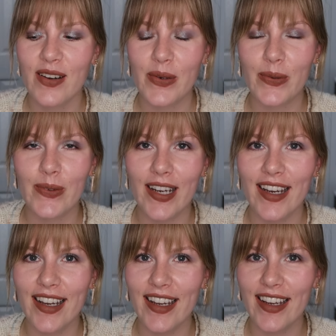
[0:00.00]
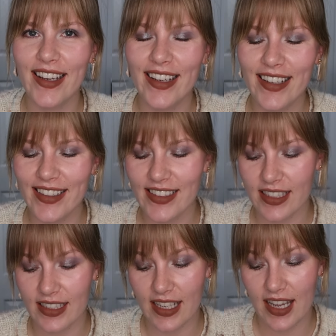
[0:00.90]
Wow.
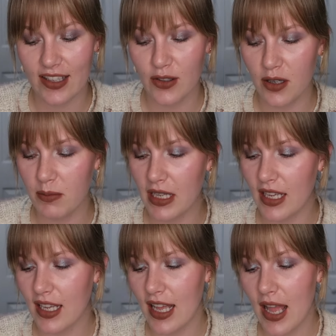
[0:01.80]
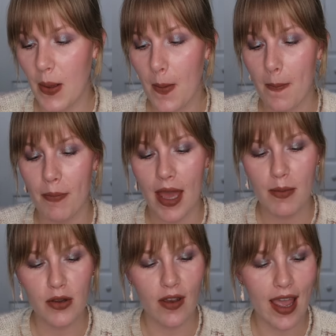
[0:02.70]
Yeah, you heard me. Pat
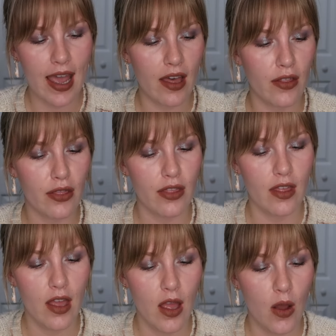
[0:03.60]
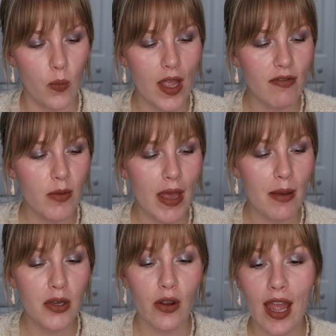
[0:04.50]
McGrath. We have the Pat
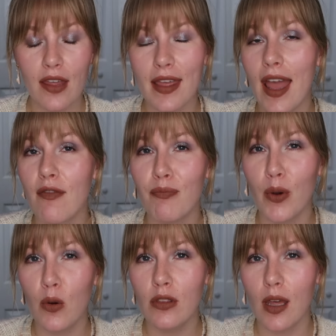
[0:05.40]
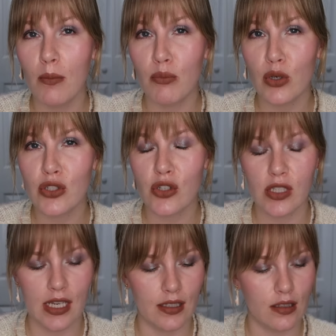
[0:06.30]
McGrath. I have both
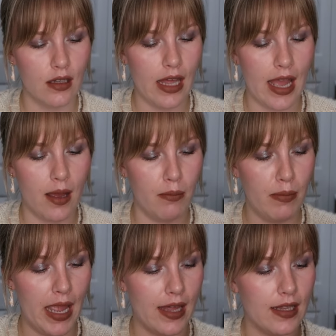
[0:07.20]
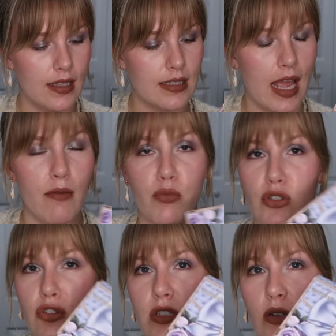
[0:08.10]
Bridgerton collab palettes. I have
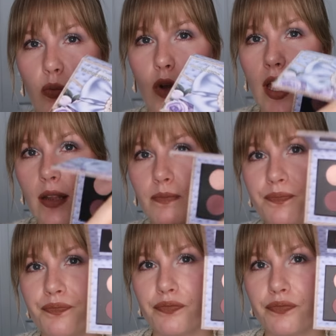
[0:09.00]
Bridgerton 1.